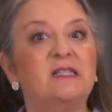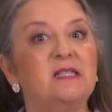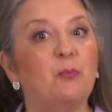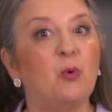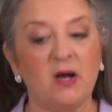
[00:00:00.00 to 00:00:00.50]
yet
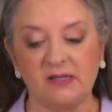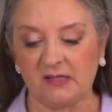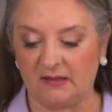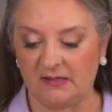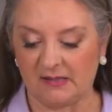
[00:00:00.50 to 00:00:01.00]

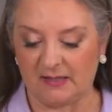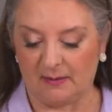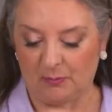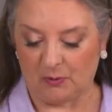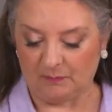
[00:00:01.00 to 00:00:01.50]
surprisingly
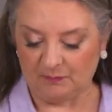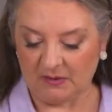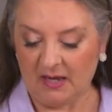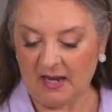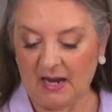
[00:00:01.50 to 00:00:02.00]

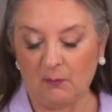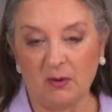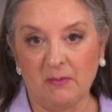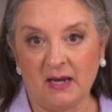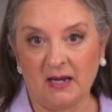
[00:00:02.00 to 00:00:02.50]
simple.
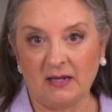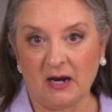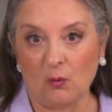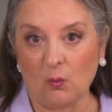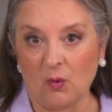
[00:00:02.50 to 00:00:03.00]
And we
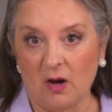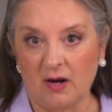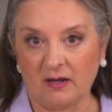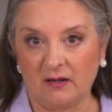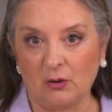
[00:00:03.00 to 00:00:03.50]
made a
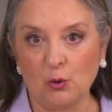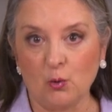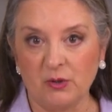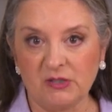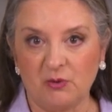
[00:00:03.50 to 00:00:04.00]
rockin'
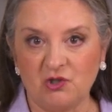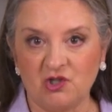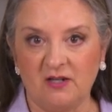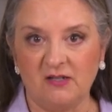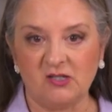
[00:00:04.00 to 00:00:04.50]
crispy
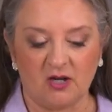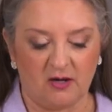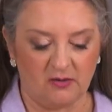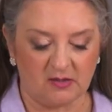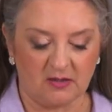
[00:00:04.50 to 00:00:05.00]
cheese
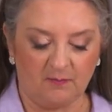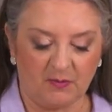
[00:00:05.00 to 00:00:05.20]
toast.